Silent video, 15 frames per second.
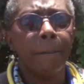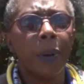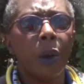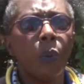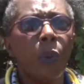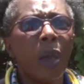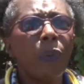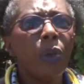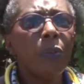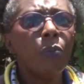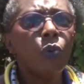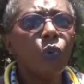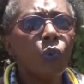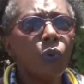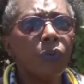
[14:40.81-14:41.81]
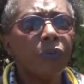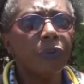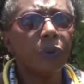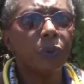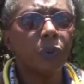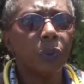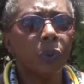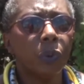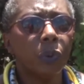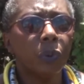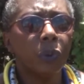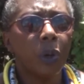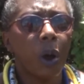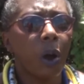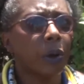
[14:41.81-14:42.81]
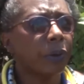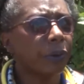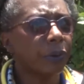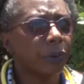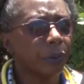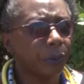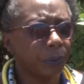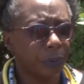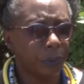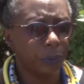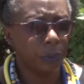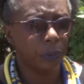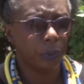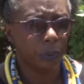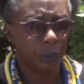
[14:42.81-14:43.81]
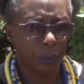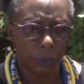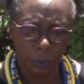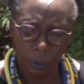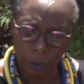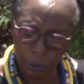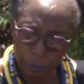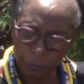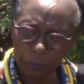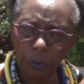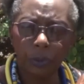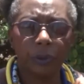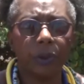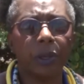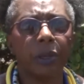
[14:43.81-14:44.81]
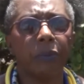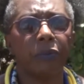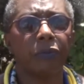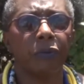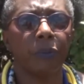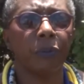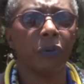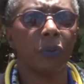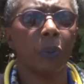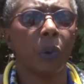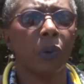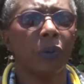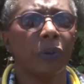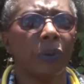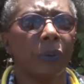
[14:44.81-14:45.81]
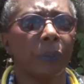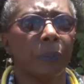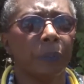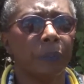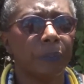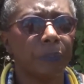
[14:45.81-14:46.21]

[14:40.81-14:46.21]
But when we moved to Carter's, a little further up from small town,